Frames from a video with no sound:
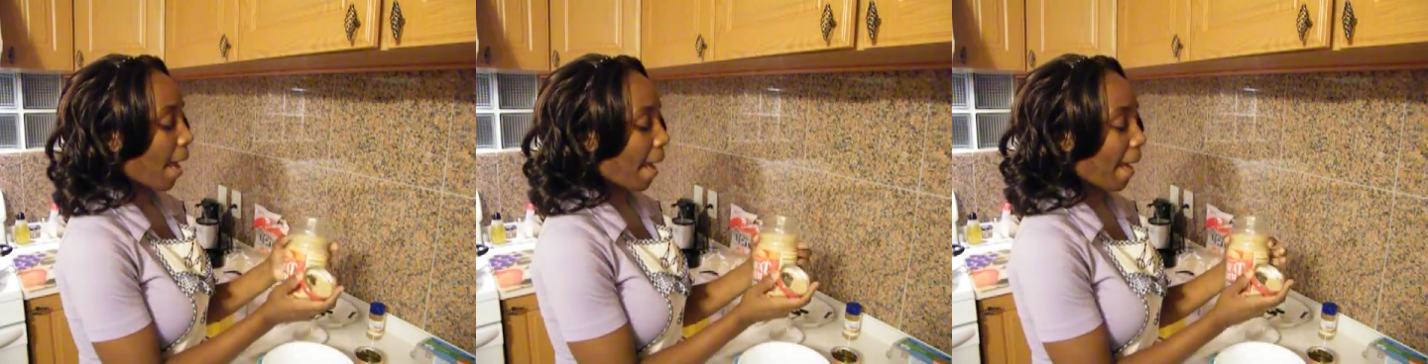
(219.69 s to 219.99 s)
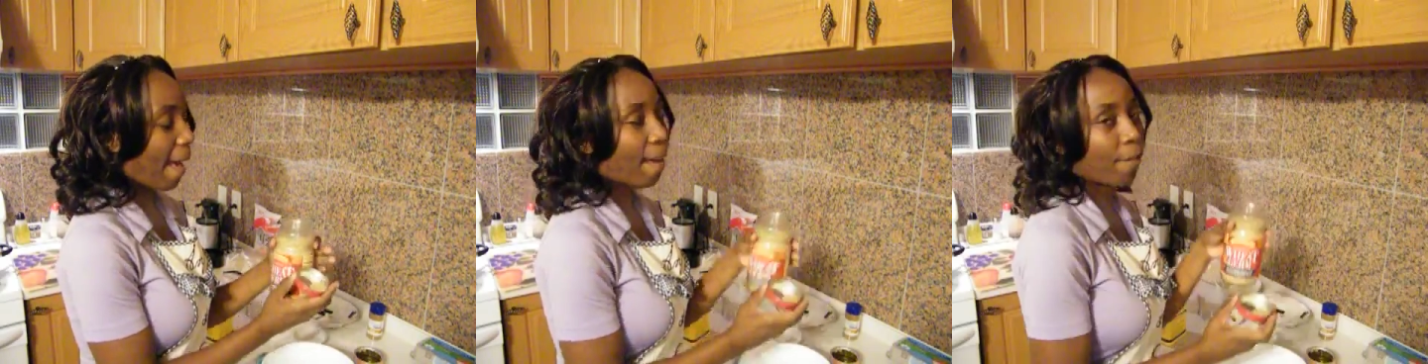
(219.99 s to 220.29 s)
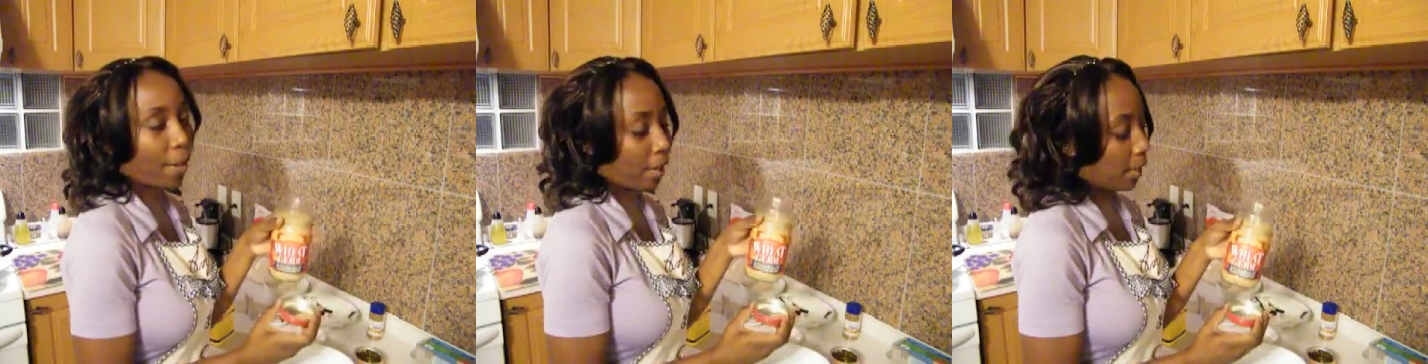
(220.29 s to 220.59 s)
I have
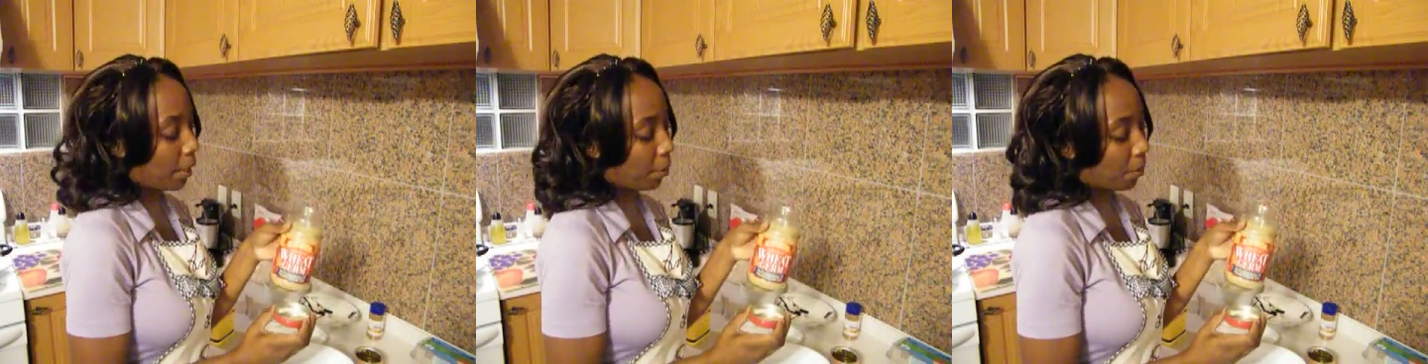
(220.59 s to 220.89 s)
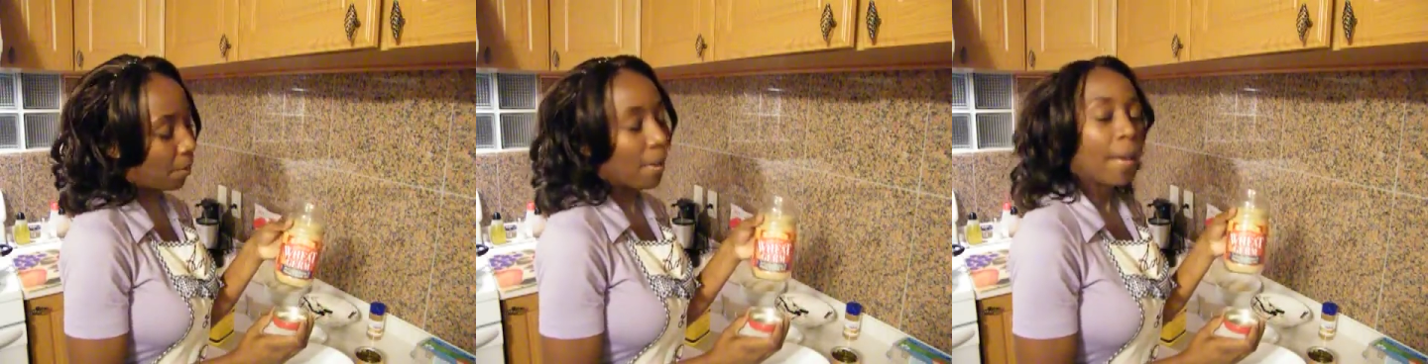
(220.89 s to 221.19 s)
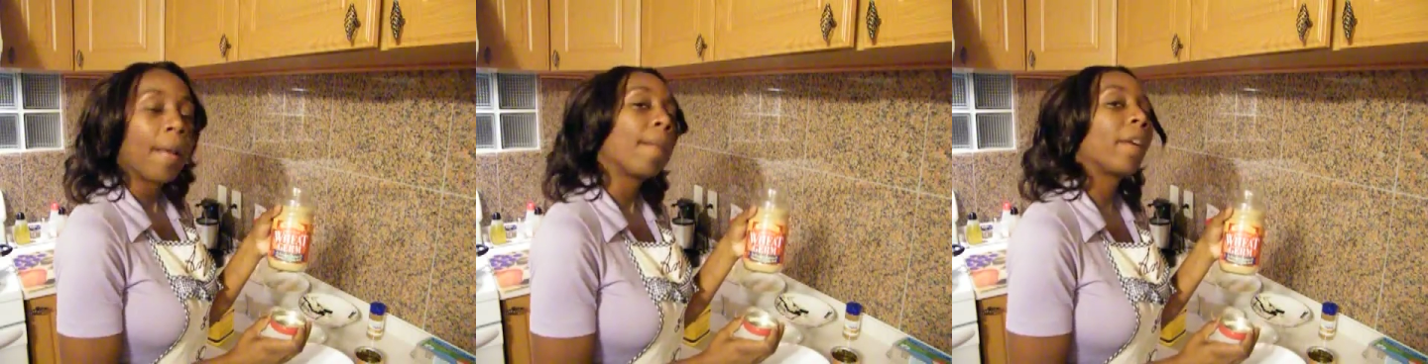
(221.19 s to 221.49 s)

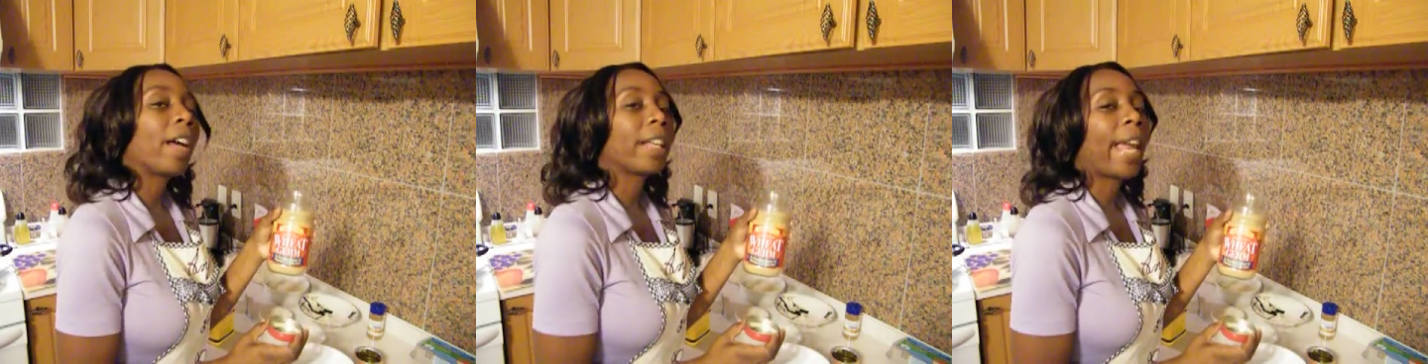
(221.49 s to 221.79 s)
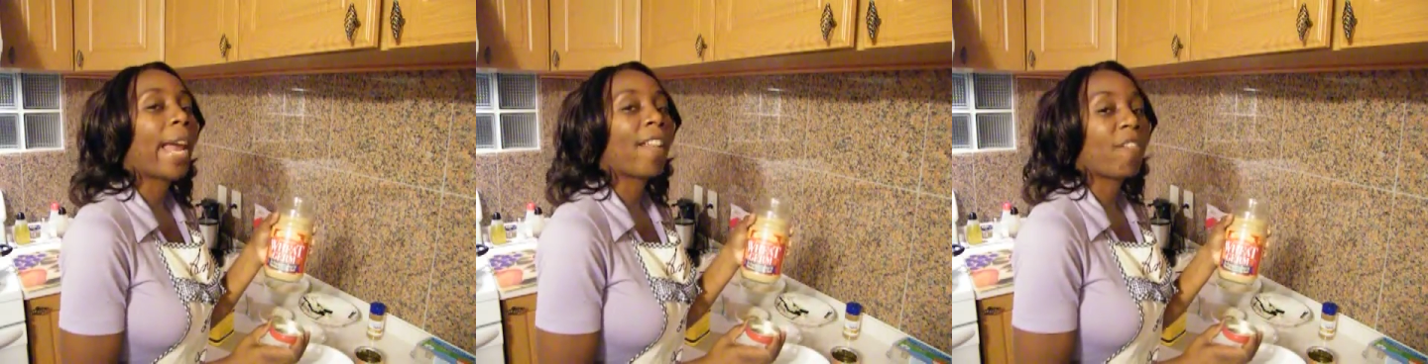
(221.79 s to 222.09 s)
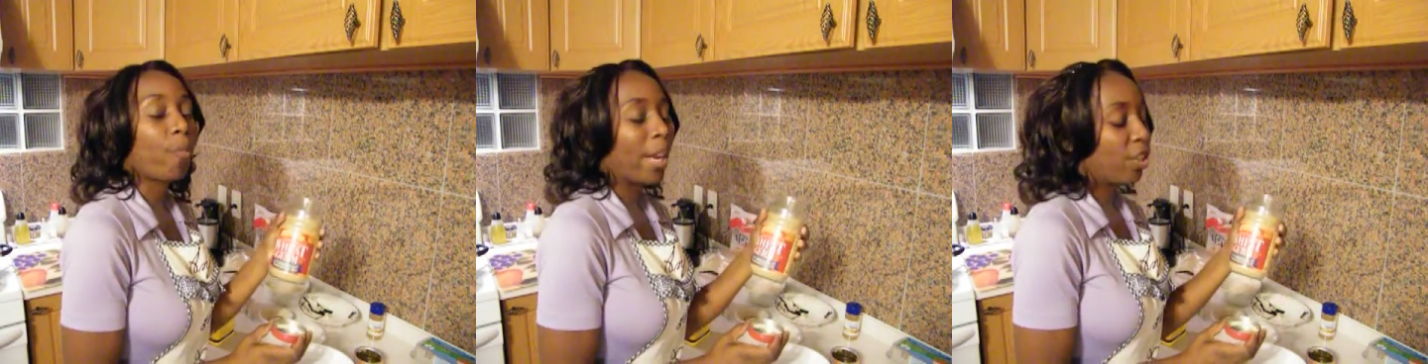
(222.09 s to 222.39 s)
a can
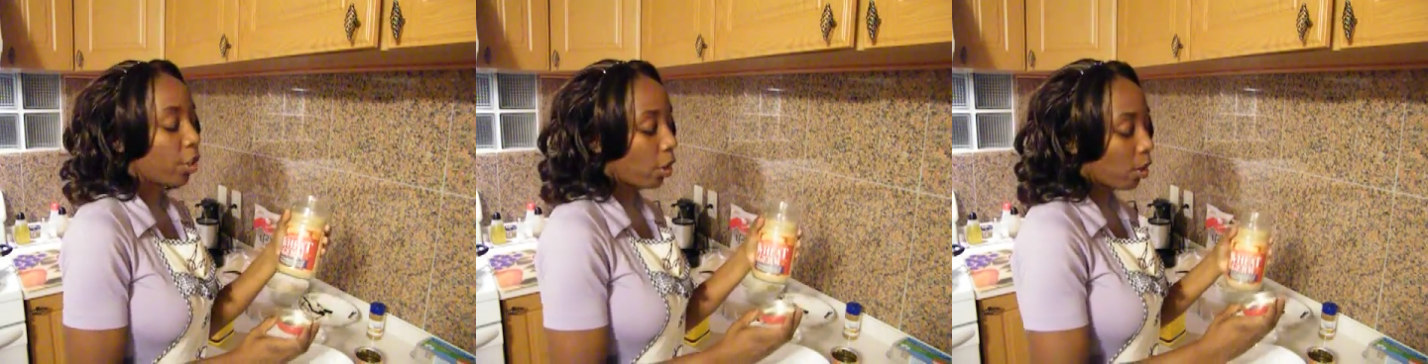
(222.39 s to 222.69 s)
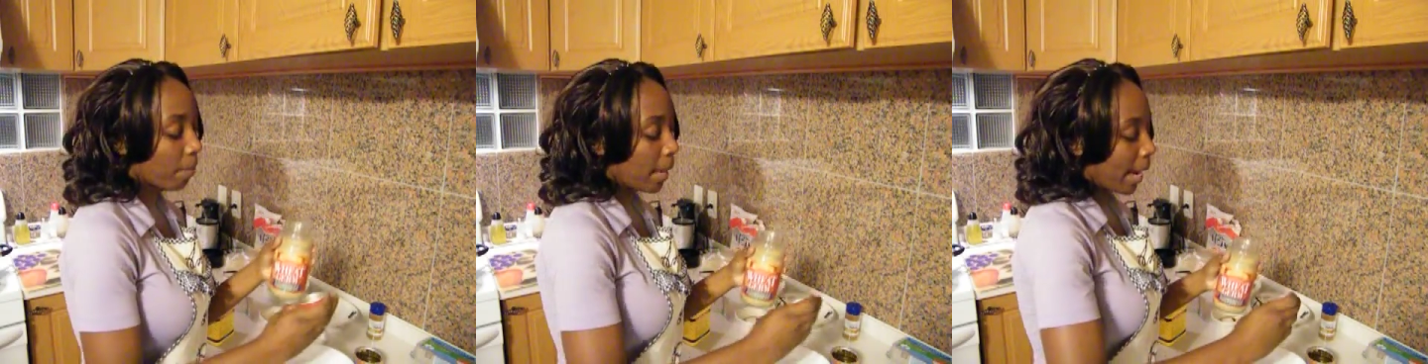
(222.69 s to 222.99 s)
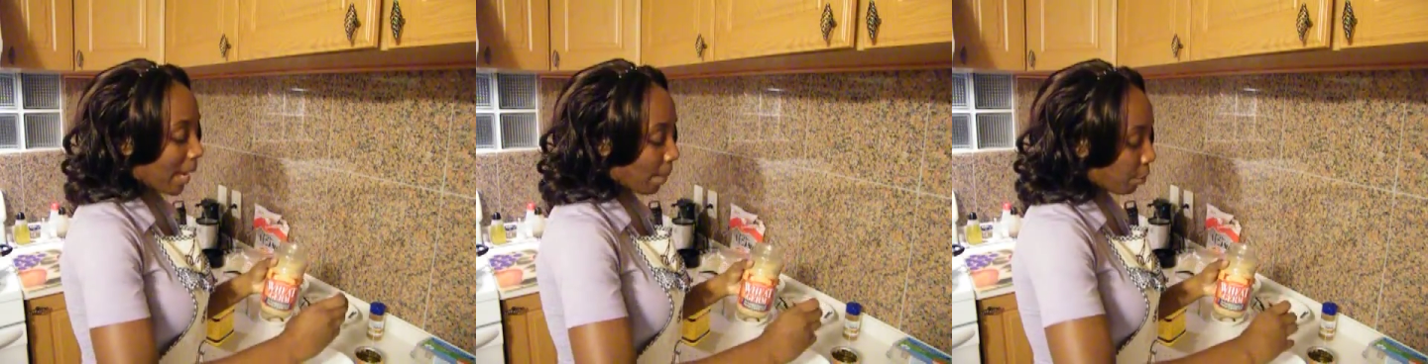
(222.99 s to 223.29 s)
of wheat germ,
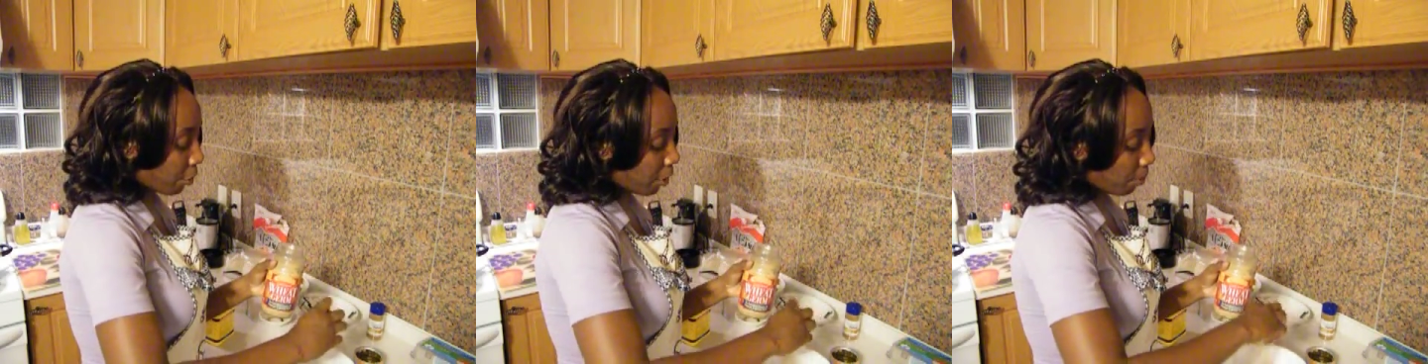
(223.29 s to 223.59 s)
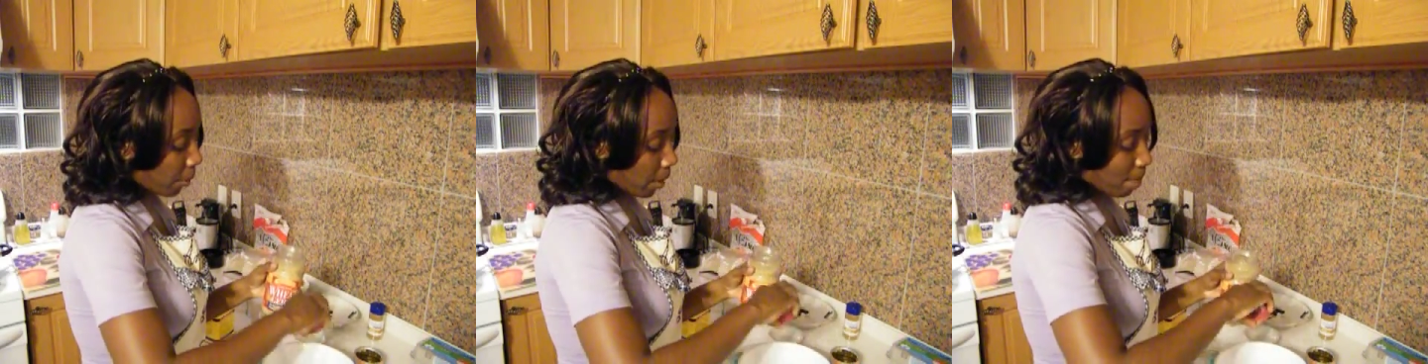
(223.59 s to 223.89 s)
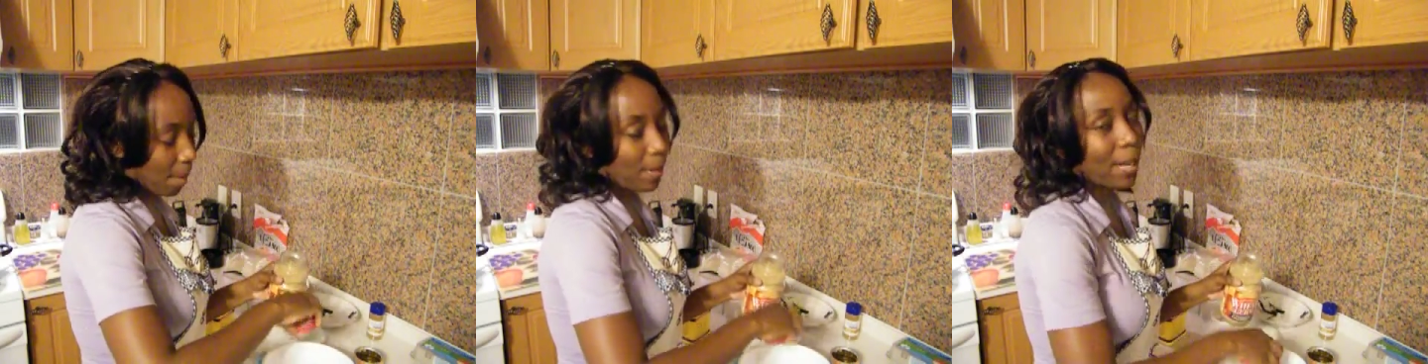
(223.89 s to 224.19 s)
and I'm just going to put
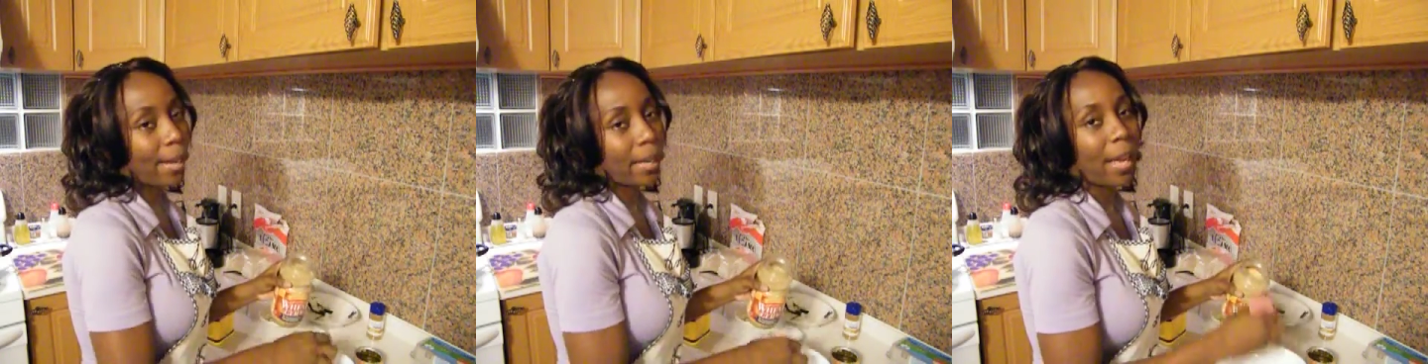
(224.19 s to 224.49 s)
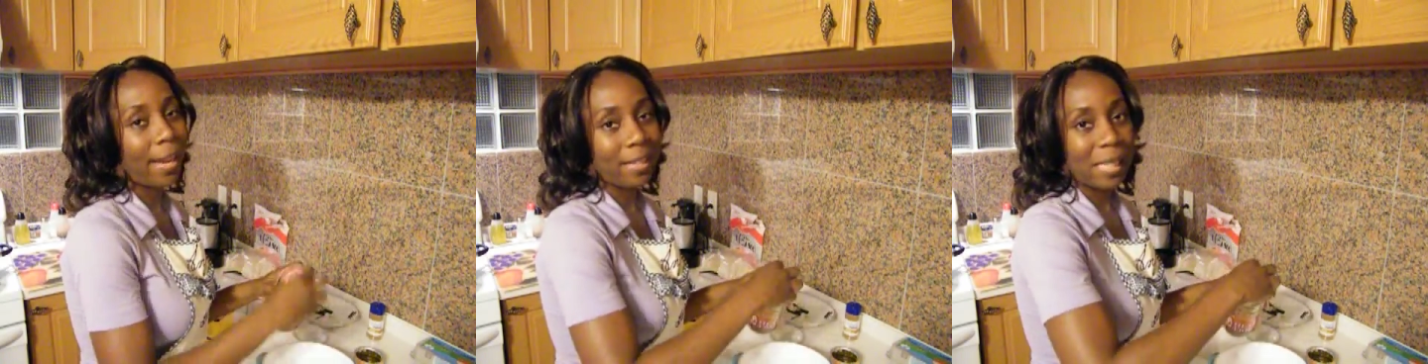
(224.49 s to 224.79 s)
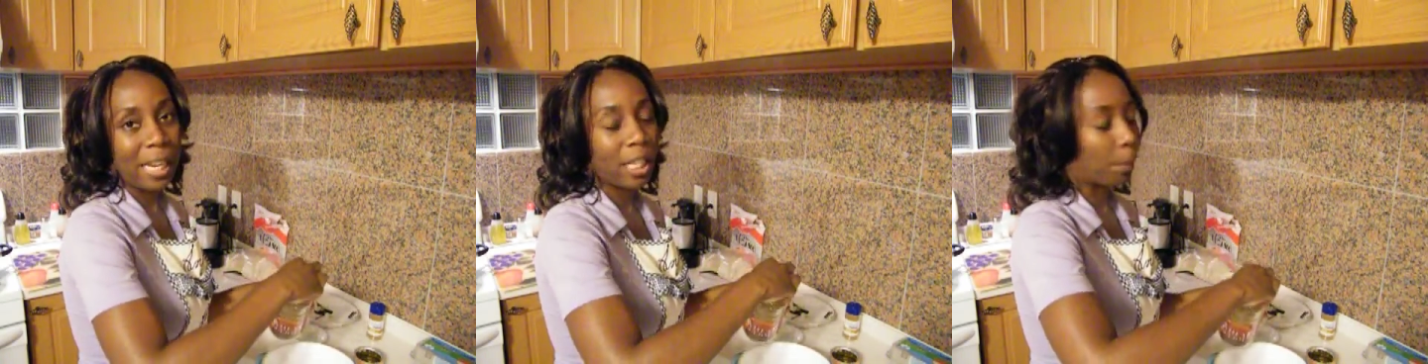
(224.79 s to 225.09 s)
maybe like a
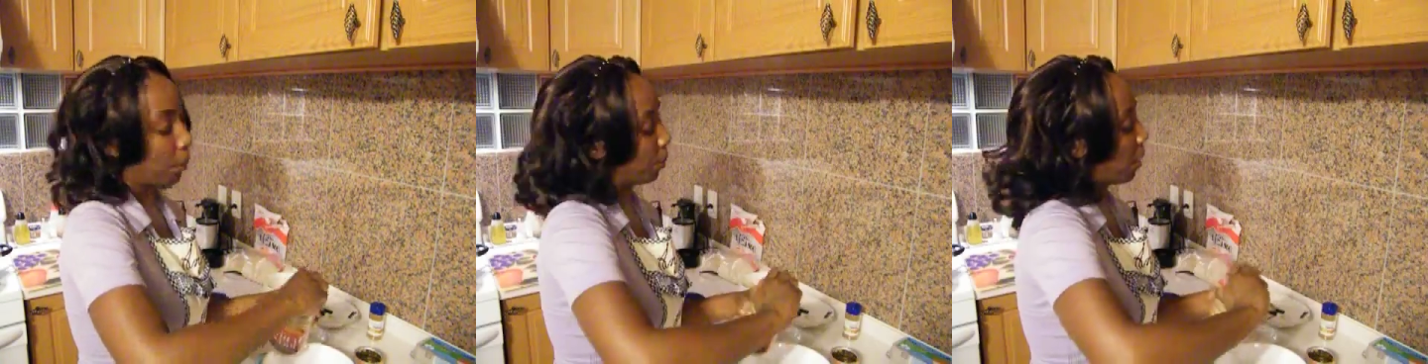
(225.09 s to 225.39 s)
teaspoon